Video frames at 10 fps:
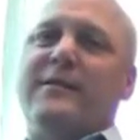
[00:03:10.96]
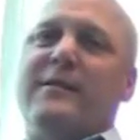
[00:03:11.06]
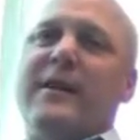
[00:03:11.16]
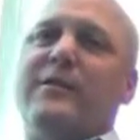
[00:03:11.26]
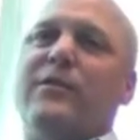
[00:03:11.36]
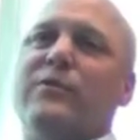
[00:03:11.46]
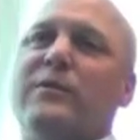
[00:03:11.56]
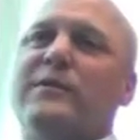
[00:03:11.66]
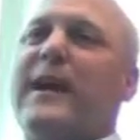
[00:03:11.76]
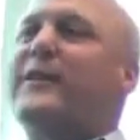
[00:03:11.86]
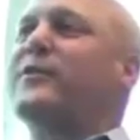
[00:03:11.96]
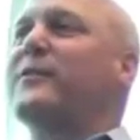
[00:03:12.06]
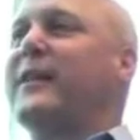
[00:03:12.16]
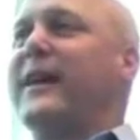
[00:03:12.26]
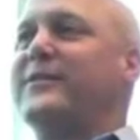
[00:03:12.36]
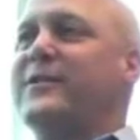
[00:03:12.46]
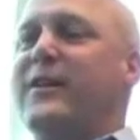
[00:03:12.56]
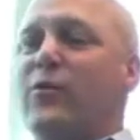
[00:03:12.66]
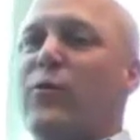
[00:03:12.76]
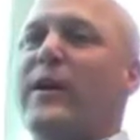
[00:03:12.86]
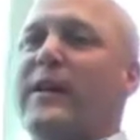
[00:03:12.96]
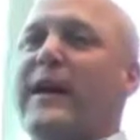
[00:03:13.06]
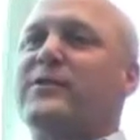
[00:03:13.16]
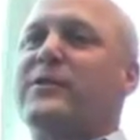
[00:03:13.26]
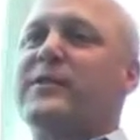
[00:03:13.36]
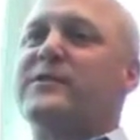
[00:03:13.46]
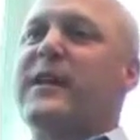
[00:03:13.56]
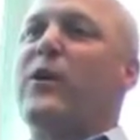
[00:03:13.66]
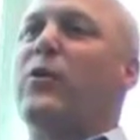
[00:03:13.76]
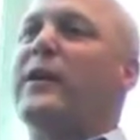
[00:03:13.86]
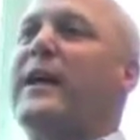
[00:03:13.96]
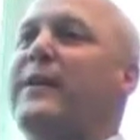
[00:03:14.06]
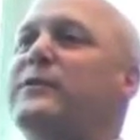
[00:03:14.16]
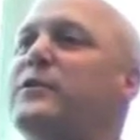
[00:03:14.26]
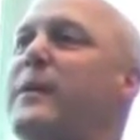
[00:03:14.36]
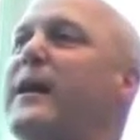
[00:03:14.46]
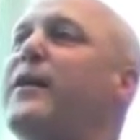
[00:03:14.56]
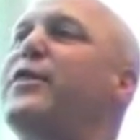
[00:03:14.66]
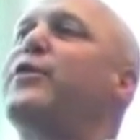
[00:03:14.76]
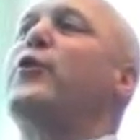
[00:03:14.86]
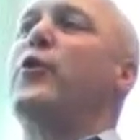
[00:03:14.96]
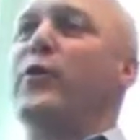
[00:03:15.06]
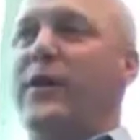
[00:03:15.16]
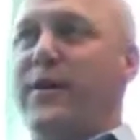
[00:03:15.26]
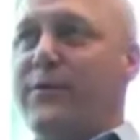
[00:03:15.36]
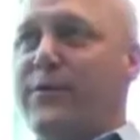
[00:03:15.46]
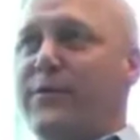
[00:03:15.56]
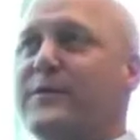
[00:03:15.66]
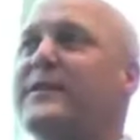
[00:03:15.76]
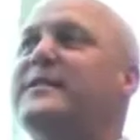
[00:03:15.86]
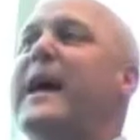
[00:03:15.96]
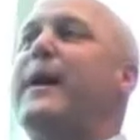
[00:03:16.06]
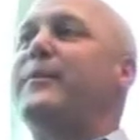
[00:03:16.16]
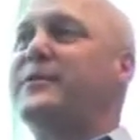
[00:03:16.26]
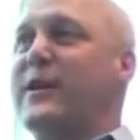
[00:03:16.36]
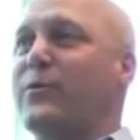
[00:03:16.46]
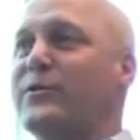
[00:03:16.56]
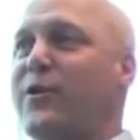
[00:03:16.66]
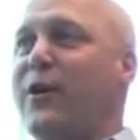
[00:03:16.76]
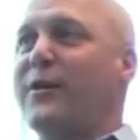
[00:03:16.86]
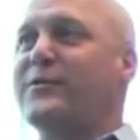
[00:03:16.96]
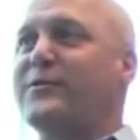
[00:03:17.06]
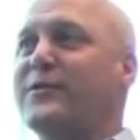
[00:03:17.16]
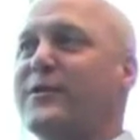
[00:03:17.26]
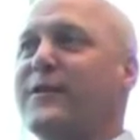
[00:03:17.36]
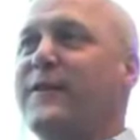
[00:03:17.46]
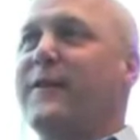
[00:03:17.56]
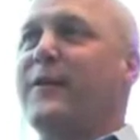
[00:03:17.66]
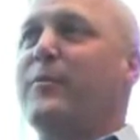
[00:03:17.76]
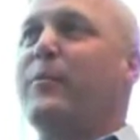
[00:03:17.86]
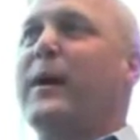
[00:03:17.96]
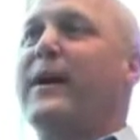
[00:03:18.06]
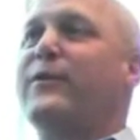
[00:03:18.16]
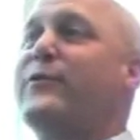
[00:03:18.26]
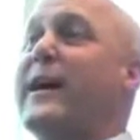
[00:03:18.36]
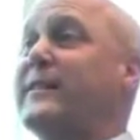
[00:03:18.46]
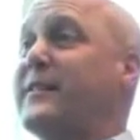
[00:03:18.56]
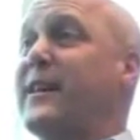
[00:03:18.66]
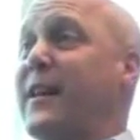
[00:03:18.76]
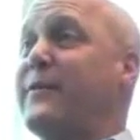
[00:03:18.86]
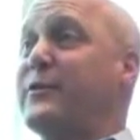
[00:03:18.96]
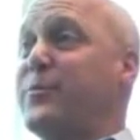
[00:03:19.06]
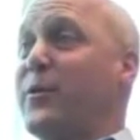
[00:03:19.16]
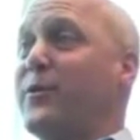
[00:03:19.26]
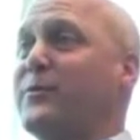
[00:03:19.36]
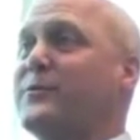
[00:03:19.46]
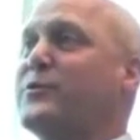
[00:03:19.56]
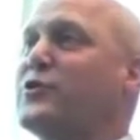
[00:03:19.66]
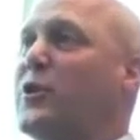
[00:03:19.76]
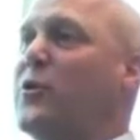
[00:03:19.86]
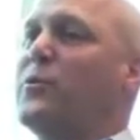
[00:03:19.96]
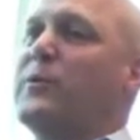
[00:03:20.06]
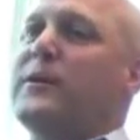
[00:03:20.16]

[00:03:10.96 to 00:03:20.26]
the technical answer and the real answer is they only gave us about a third of the damage that was caused by the fact that that levees broke. So